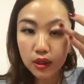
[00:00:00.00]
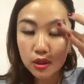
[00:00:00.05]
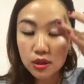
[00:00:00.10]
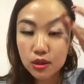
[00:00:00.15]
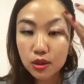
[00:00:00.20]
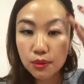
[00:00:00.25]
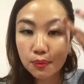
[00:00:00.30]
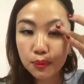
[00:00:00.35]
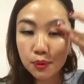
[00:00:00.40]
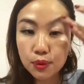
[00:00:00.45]

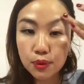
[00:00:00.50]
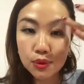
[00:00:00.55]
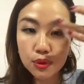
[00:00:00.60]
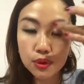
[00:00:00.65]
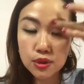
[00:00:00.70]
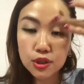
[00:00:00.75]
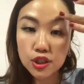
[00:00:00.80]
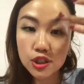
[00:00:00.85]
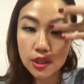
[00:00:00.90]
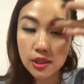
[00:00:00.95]
So
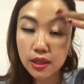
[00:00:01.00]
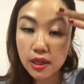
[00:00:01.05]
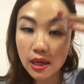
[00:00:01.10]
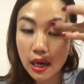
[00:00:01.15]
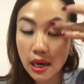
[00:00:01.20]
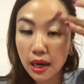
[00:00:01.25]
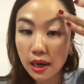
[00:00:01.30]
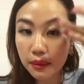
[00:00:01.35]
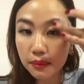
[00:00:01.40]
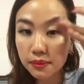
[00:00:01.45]
push it
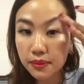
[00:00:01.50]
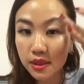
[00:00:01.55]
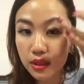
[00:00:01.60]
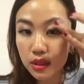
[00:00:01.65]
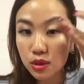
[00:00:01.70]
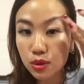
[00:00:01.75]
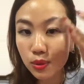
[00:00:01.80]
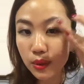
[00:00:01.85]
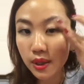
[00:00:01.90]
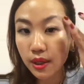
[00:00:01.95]
up
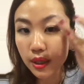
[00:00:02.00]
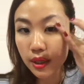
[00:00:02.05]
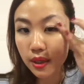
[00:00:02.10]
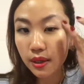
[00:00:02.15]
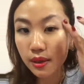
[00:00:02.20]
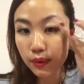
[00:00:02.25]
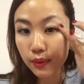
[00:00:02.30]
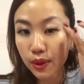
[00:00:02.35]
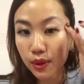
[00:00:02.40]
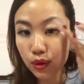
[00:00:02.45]
this
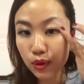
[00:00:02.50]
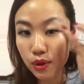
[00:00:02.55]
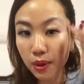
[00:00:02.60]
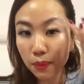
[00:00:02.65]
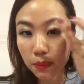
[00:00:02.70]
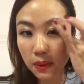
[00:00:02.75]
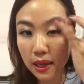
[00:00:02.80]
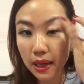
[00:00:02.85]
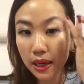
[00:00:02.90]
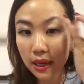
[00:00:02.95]
way when you
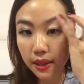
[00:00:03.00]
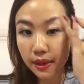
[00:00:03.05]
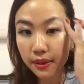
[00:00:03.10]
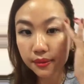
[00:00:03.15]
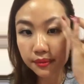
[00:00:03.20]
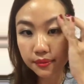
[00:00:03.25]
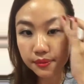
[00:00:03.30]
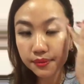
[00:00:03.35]
apply.